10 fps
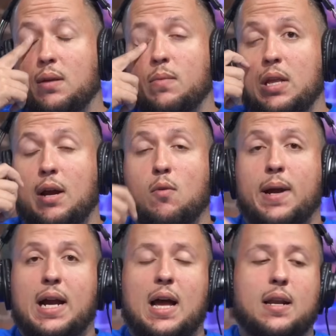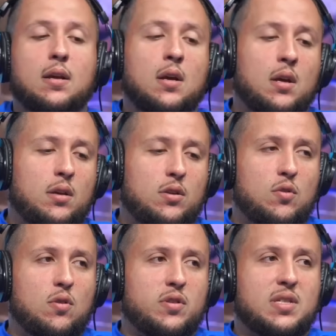and be like, oh my God,
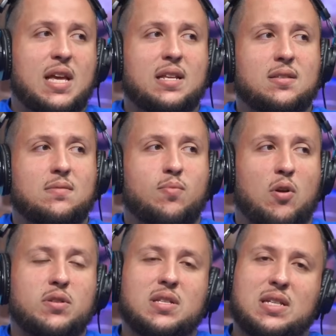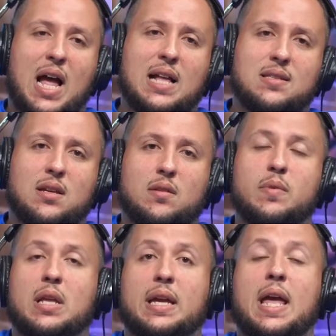you're said person's godson. And be
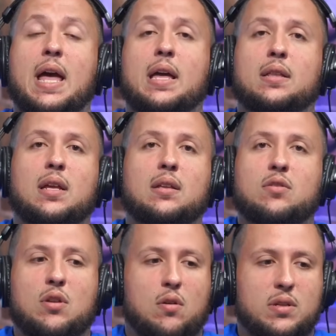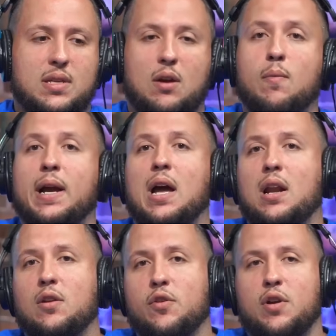like, yeah. And then, it's like, oh my God,
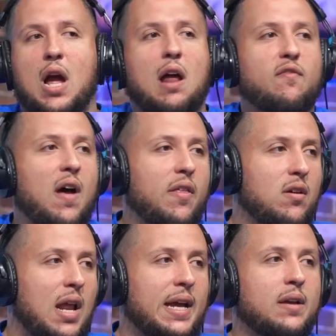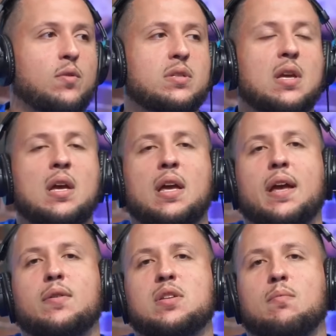I know your godfather. Like it was
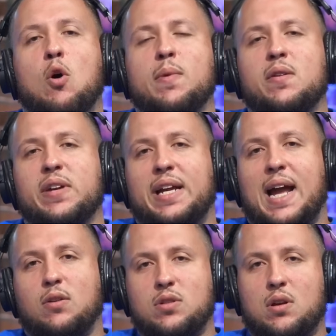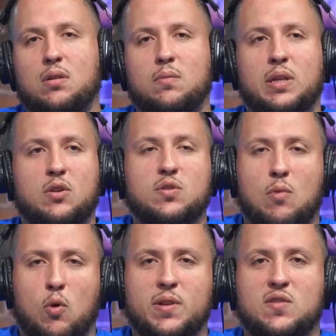a moment of encounter. But there's
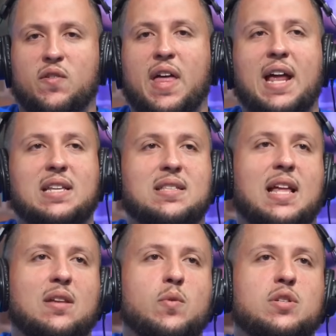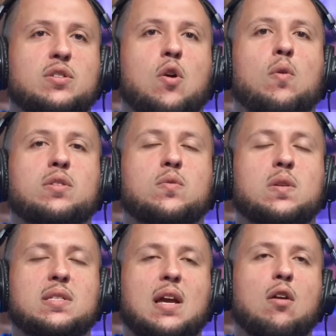moments for that. It's not that we just go into a
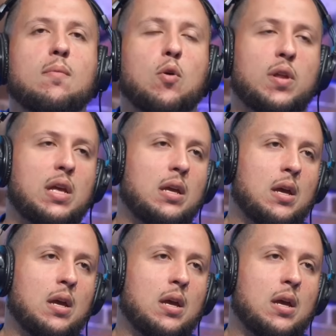ceremony